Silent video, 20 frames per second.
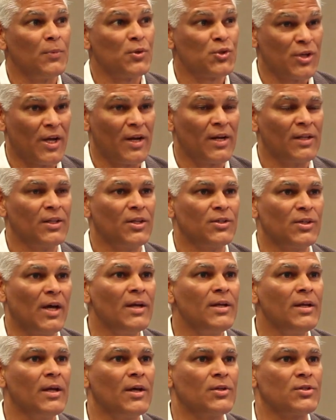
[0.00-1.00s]
sharing these
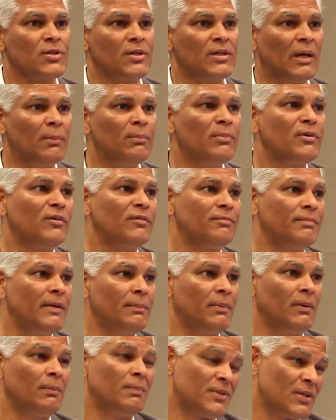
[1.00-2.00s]
ideas, a number of
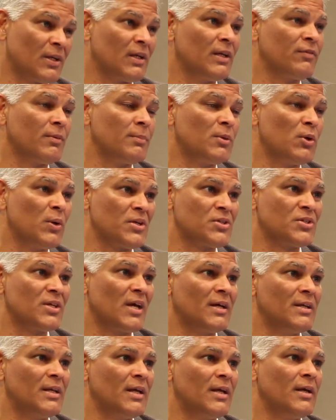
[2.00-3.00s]
people, particularly from
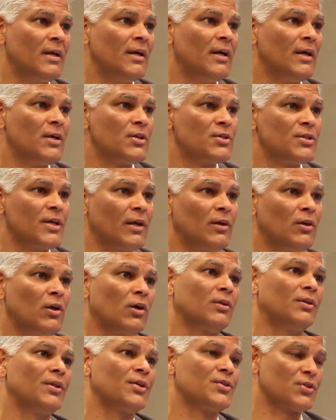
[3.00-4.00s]
USAID, said,
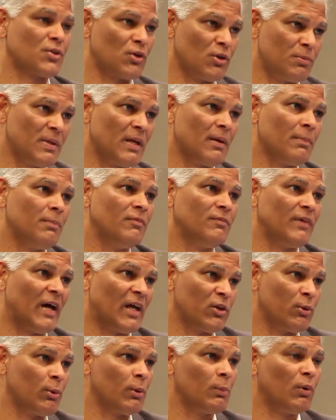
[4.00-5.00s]
look, this could be a
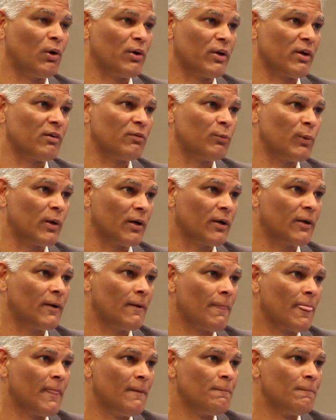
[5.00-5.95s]
valuable body of work.